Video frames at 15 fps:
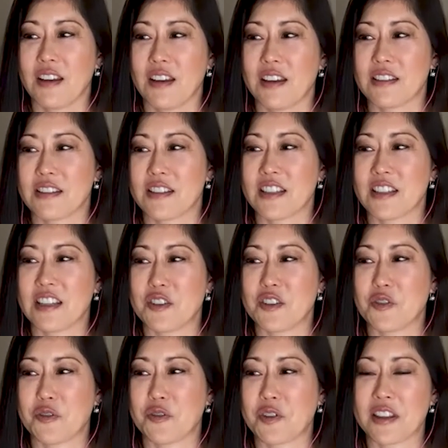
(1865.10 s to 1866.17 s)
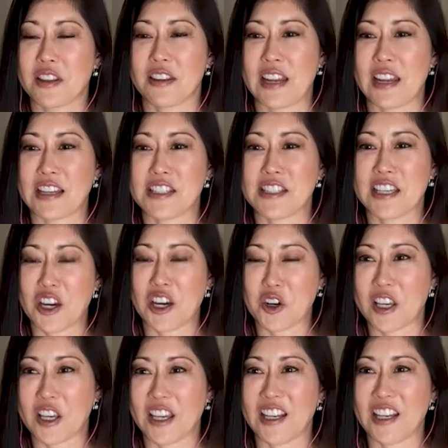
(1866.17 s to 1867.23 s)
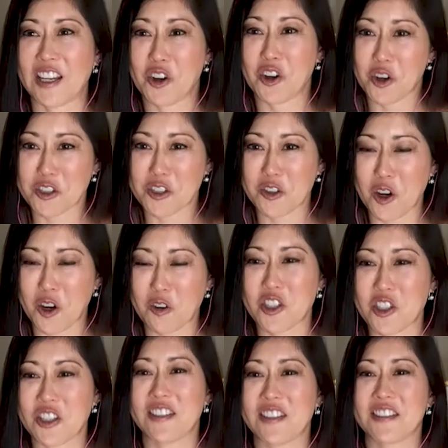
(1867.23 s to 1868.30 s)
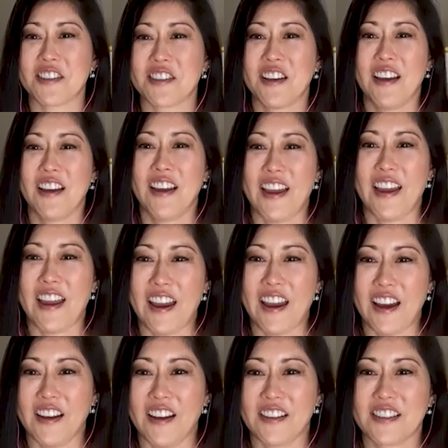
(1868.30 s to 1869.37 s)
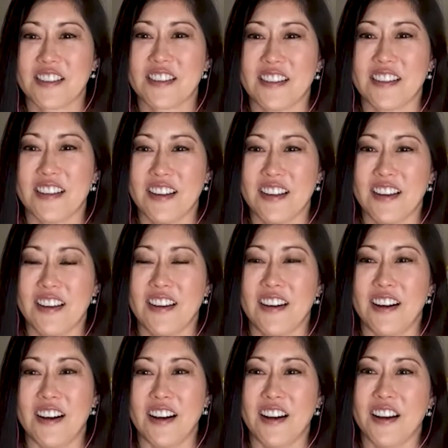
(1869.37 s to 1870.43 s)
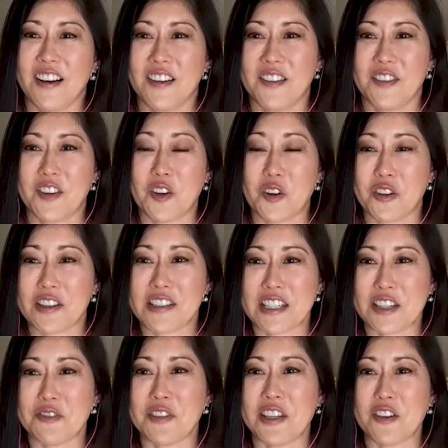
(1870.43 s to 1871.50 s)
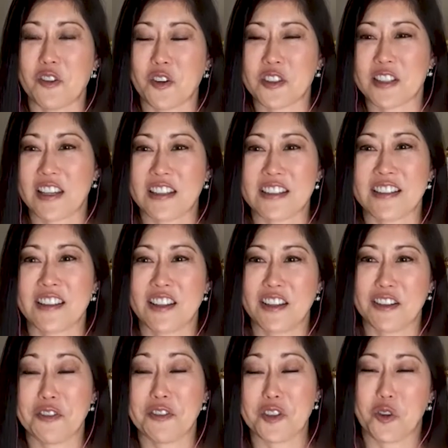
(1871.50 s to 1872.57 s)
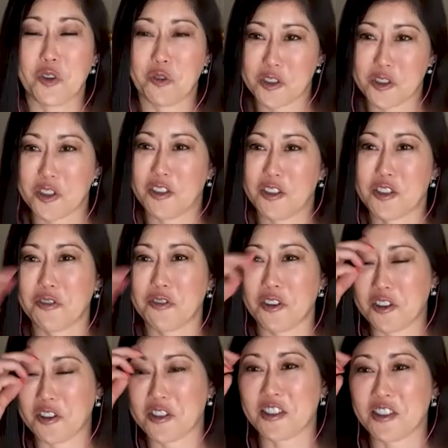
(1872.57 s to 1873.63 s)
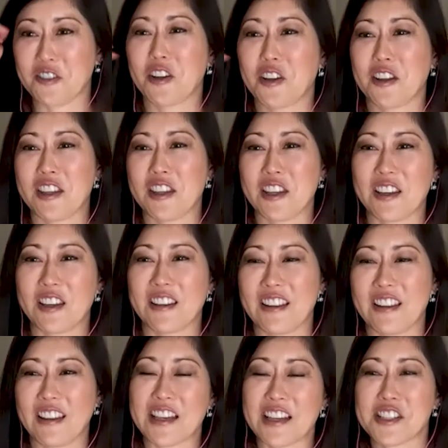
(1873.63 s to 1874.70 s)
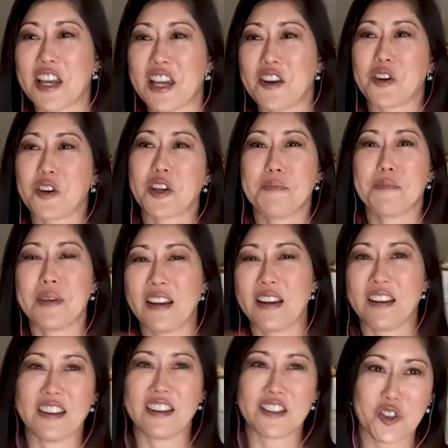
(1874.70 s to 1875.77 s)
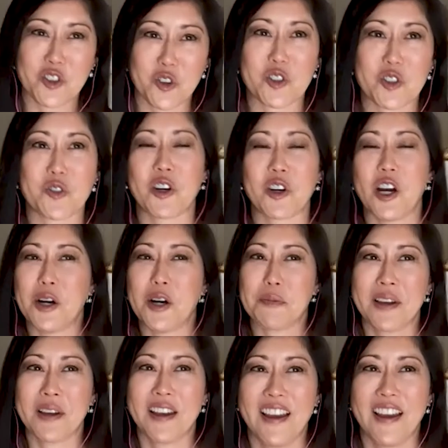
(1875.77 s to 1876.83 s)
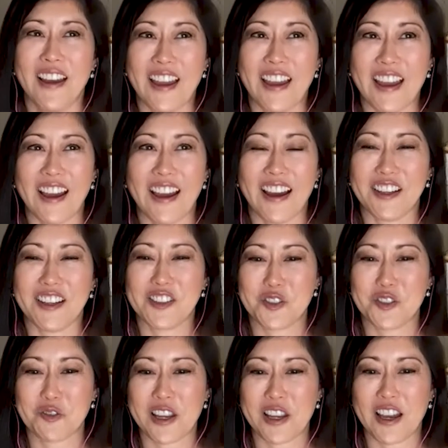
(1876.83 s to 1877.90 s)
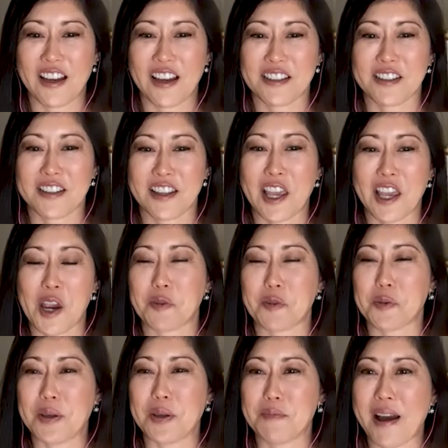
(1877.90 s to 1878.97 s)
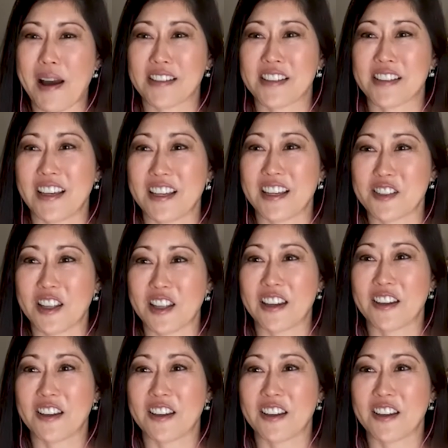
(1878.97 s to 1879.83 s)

sitting with Nancy Kerrigan and her two coaches, and the TV always gets the official results first. So nothing. The last skater who competed, the scores were up, and we asked the cameraman backstage, like,